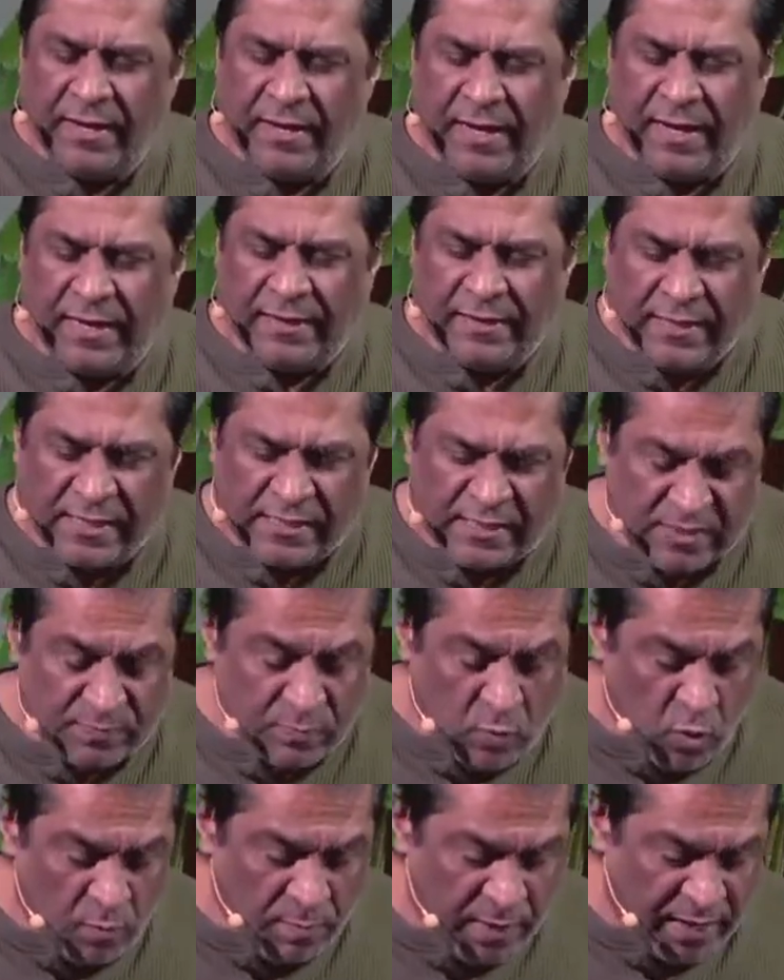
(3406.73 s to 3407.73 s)
In this
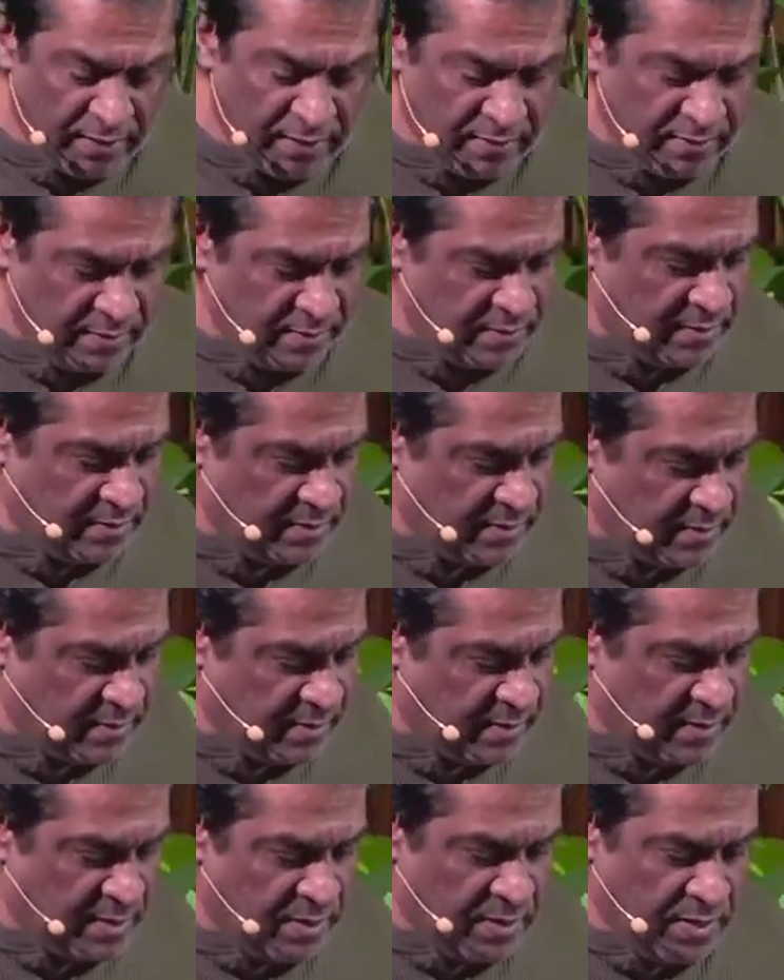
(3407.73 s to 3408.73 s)
moment,
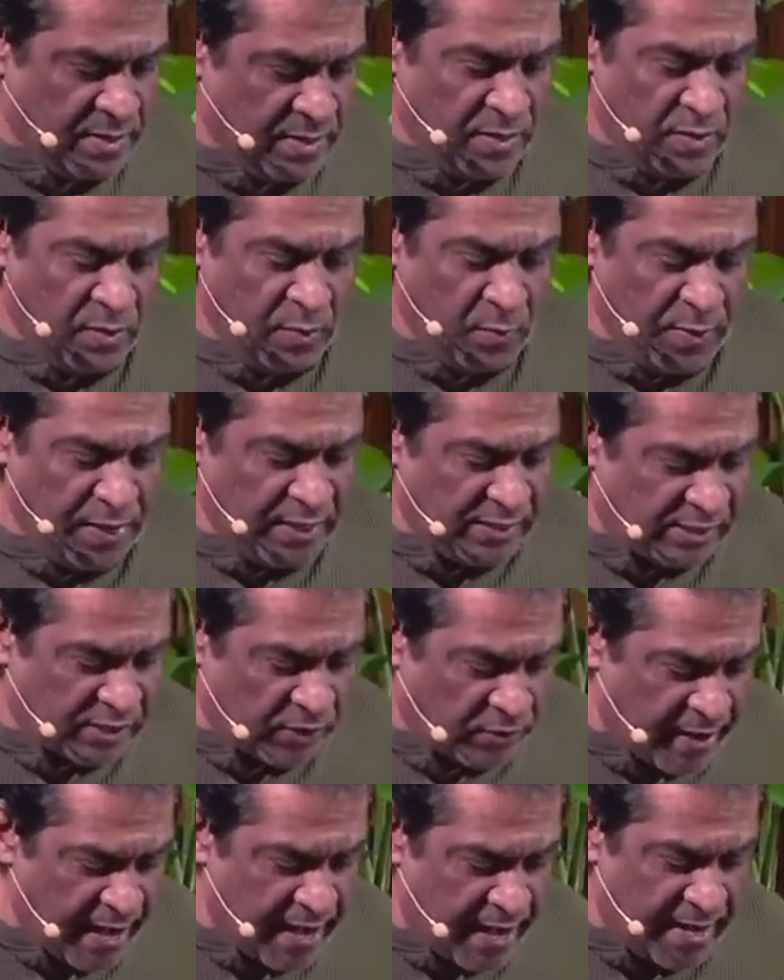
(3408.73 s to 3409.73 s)
we
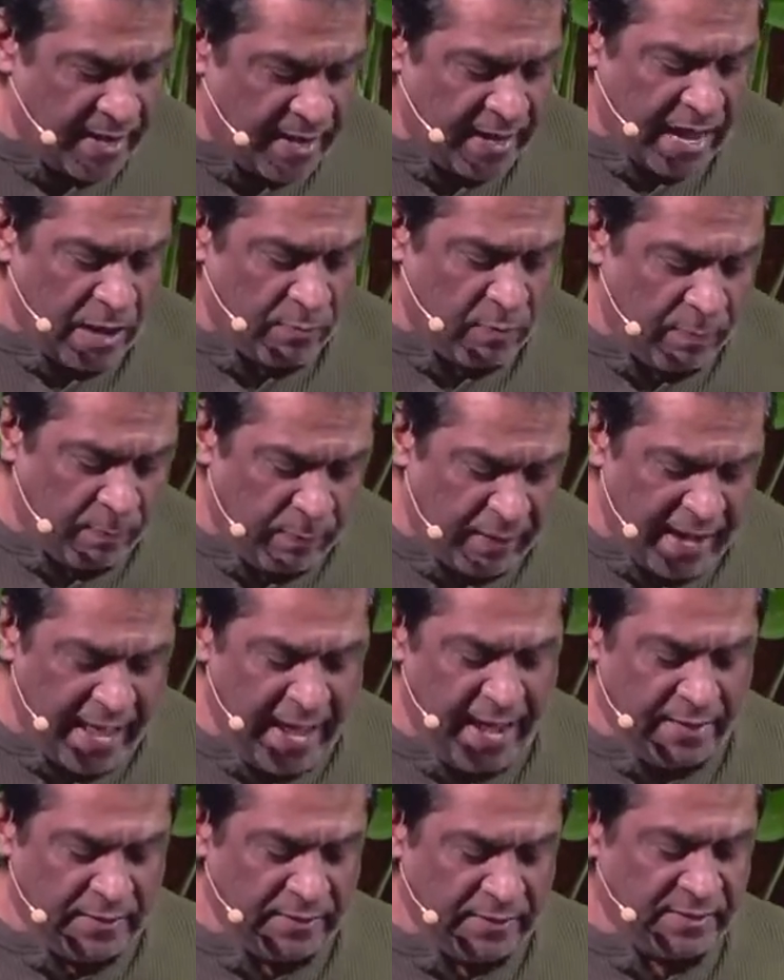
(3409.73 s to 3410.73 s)
surrender our
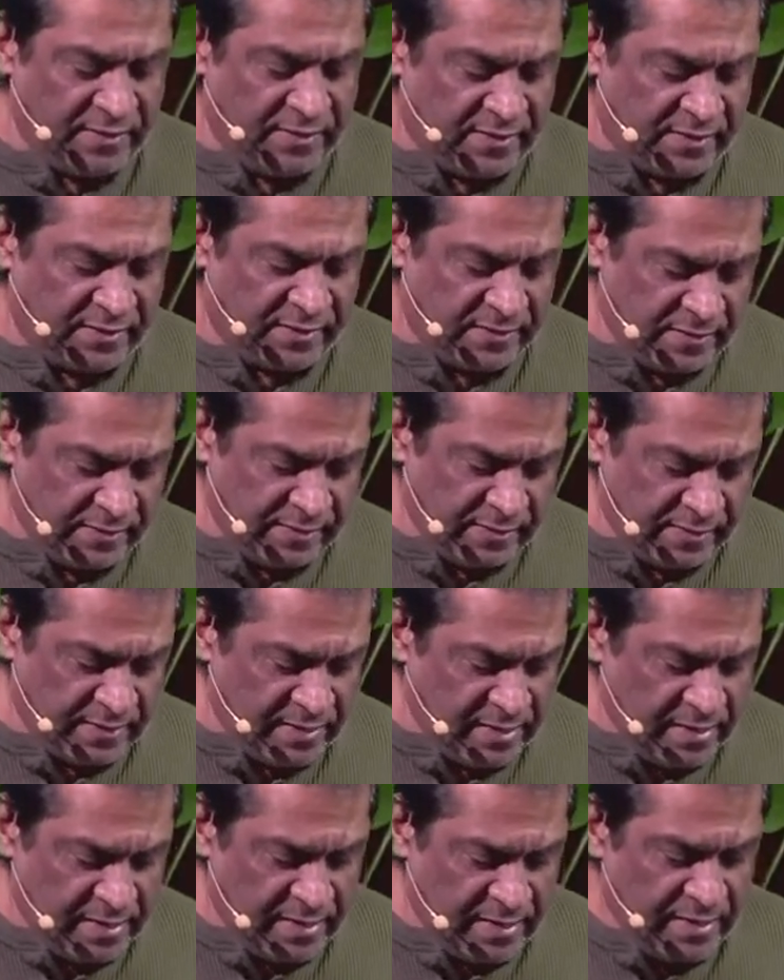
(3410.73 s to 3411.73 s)
plans,
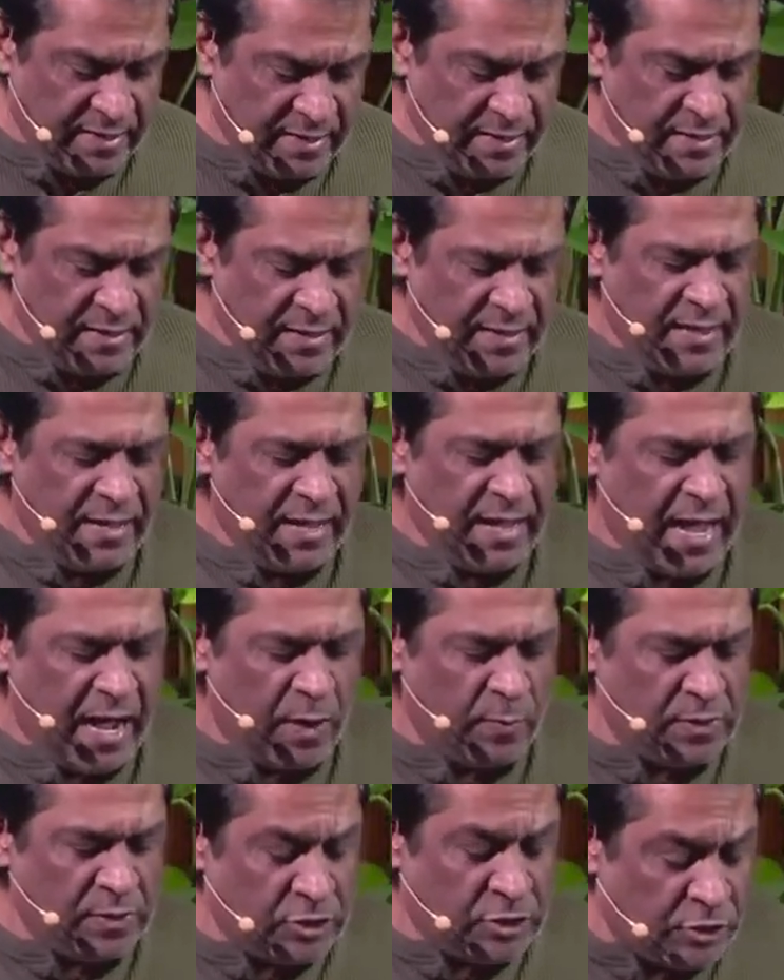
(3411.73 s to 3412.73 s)

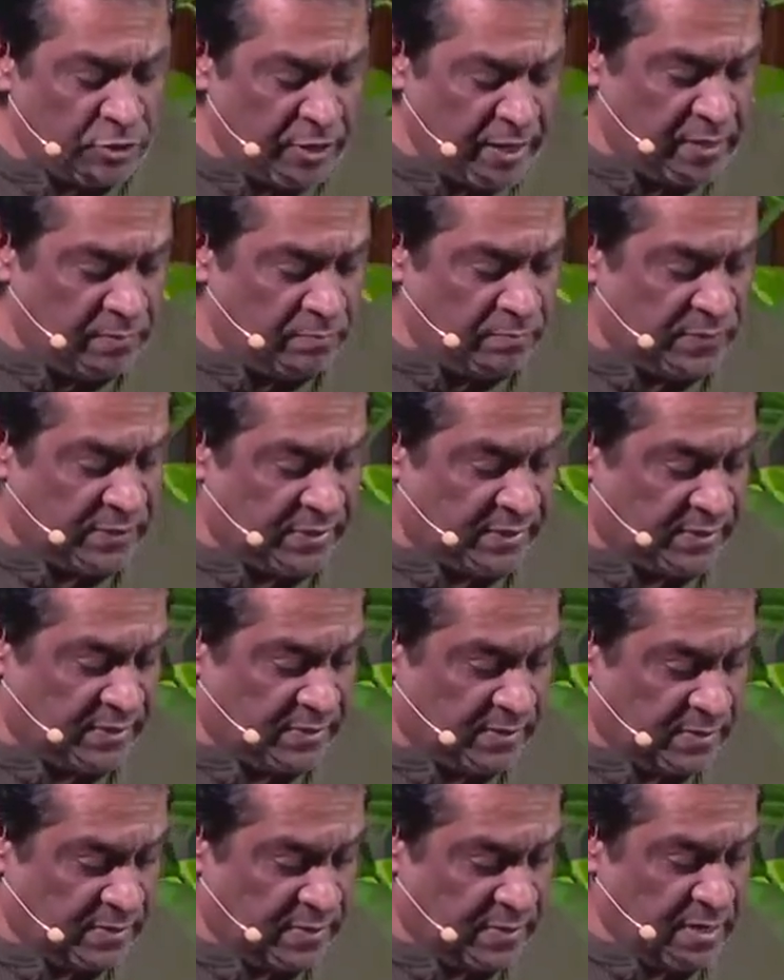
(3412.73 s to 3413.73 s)
our dreams,
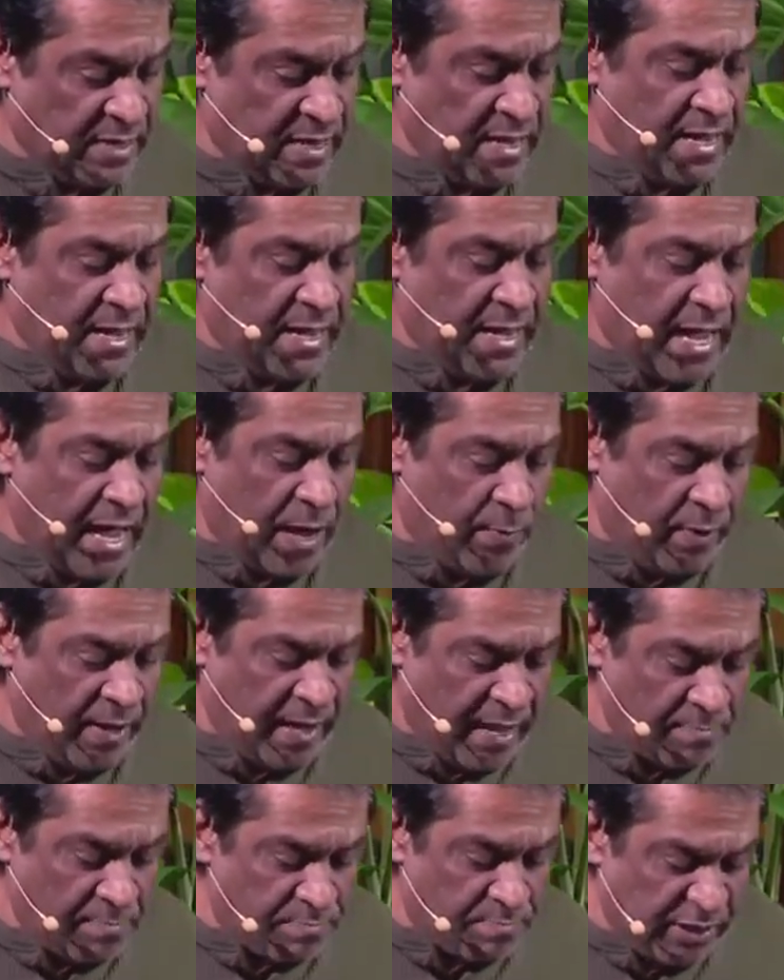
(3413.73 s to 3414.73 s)
our
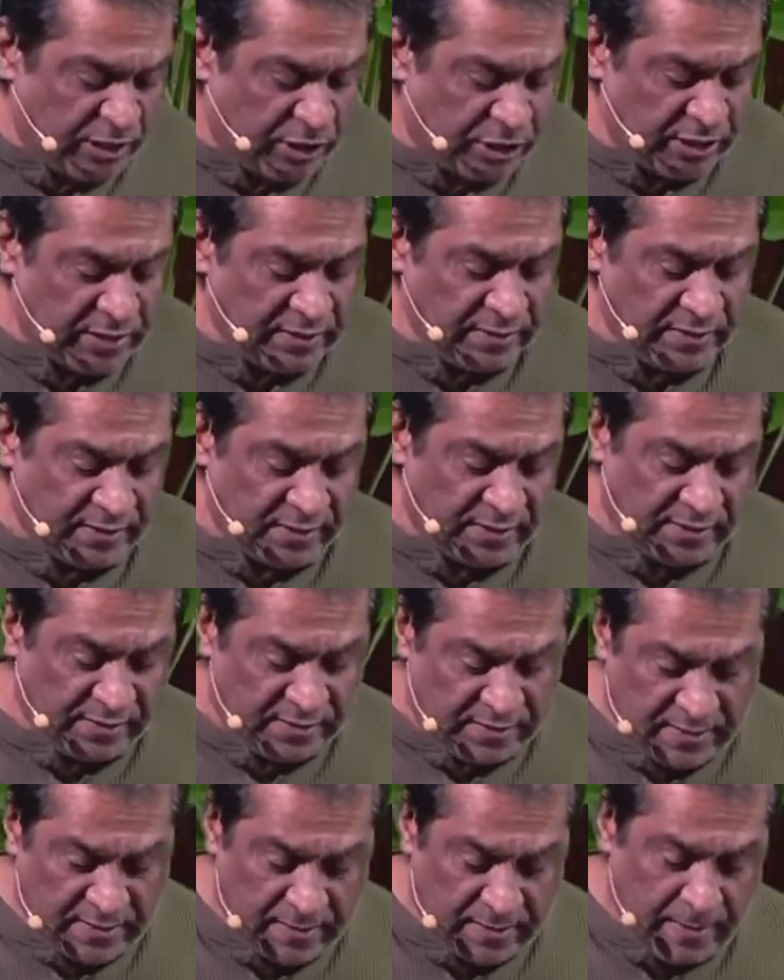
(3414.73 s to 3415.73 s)
ambitions,
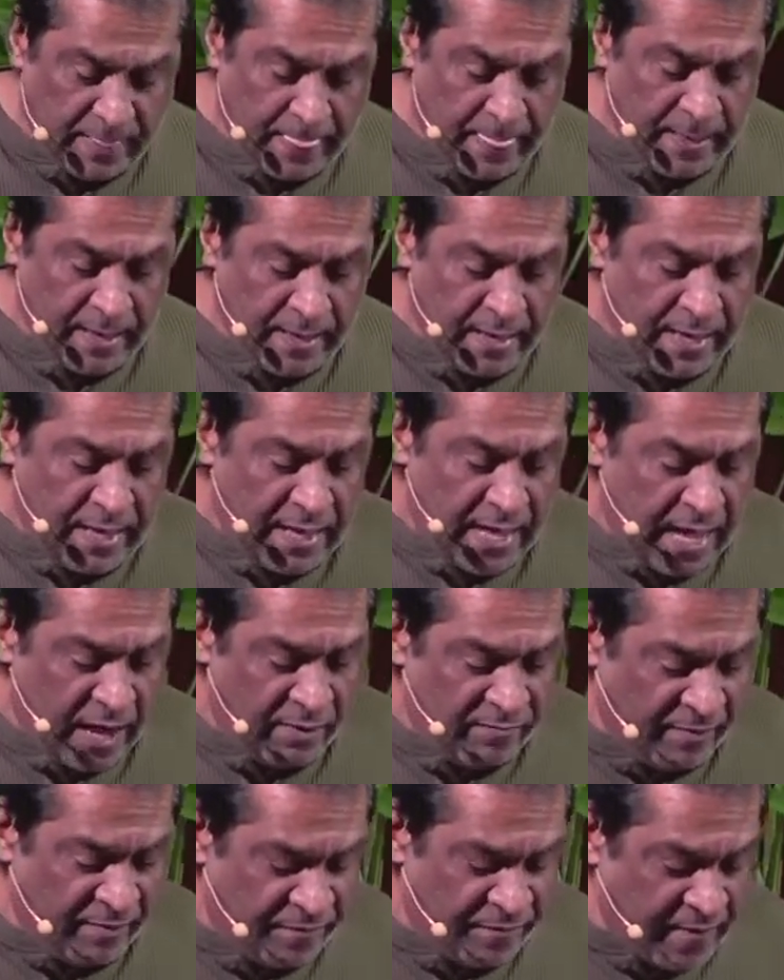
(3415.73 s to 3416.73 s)

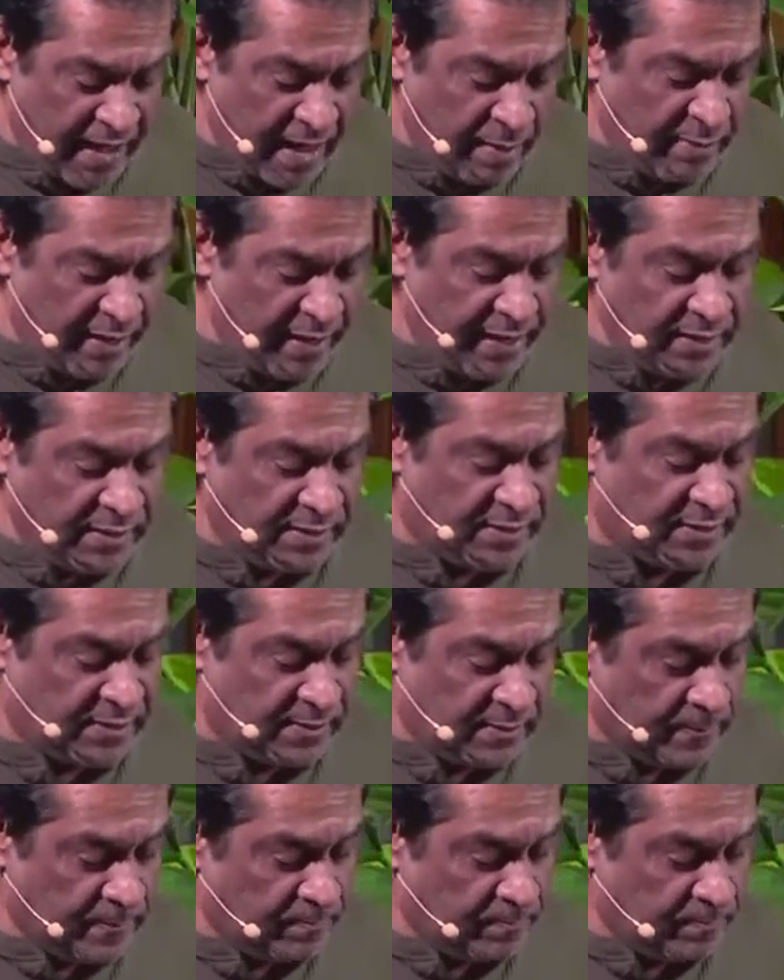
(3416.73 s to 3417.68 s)
our families.